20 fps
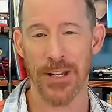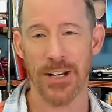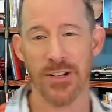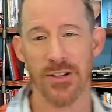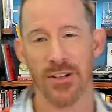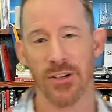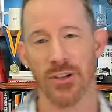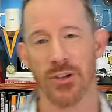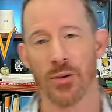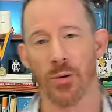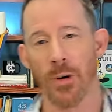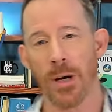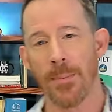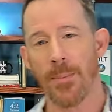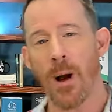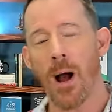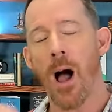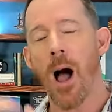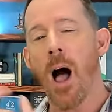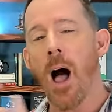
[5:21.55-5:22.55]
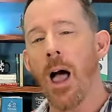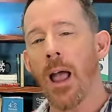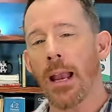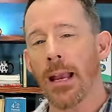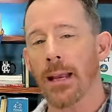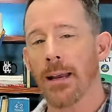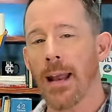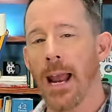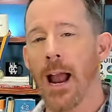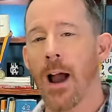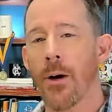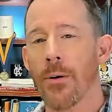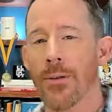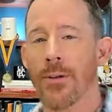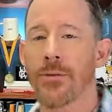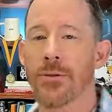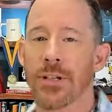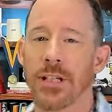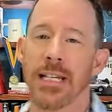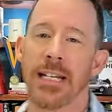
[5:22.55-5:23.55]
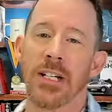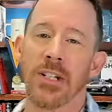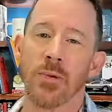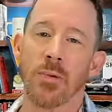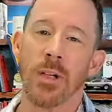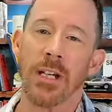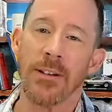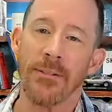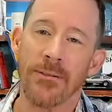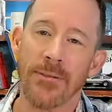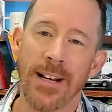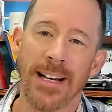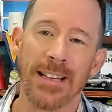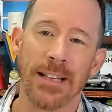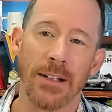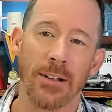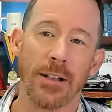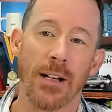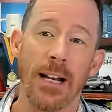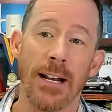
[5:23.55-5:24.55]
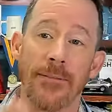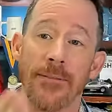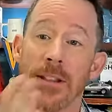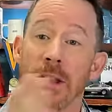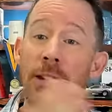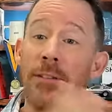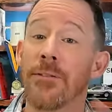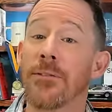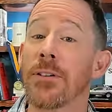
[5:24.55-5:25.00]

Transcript: It's the story behind how those things will affect their life in the